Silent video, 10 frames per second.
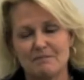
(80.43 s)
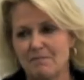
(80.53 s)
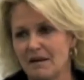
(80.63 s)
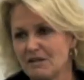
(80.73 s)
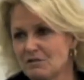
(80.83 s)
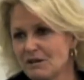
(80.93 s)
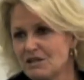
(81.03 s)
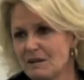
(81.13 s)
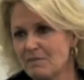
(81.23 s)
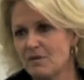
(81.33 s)
But you
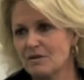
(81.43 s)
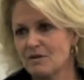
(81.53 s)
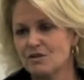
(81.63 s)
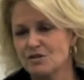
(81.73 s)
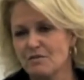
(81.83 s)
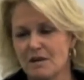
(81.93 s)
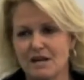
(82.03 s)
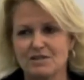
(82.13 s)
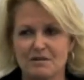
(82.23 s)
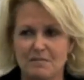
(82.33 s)
reach that point where you're so
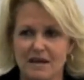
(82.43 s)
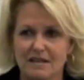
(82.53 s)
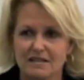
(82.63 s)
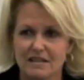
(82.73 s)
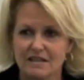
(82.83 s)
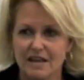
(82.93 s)
passionate about it